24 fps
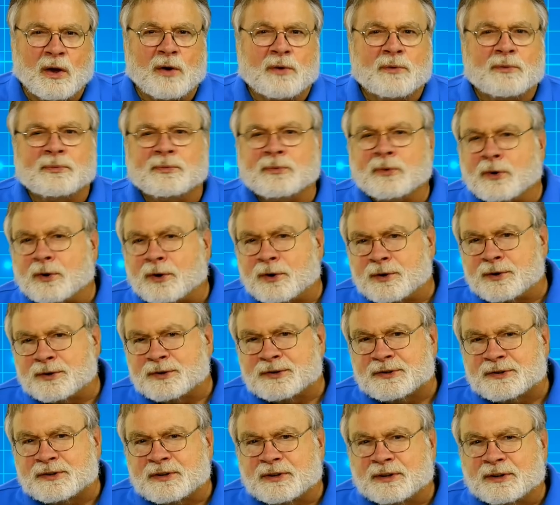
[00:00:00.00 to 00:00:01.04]

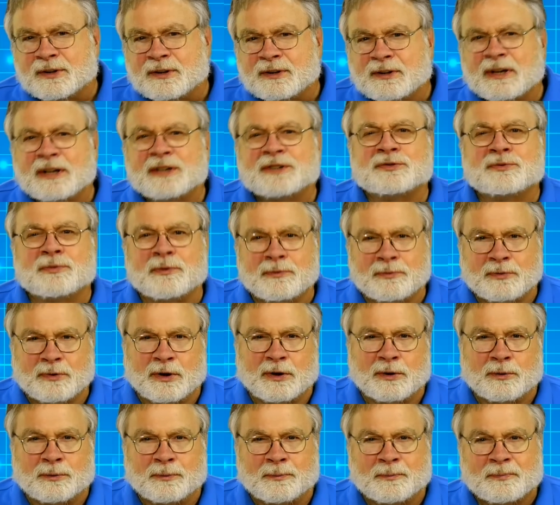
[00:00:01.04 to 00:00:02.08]
First, let's
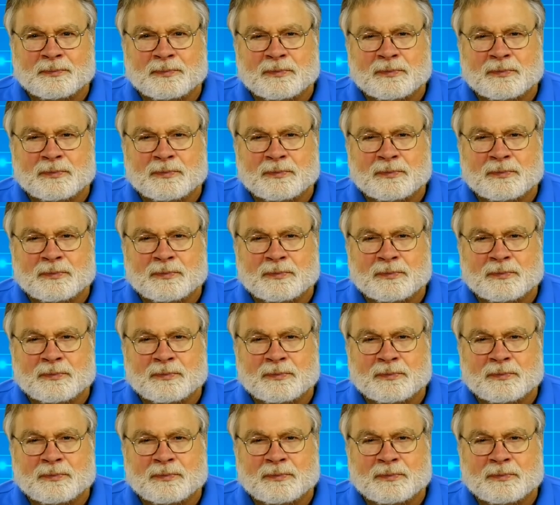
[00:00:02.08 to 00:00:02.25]
review.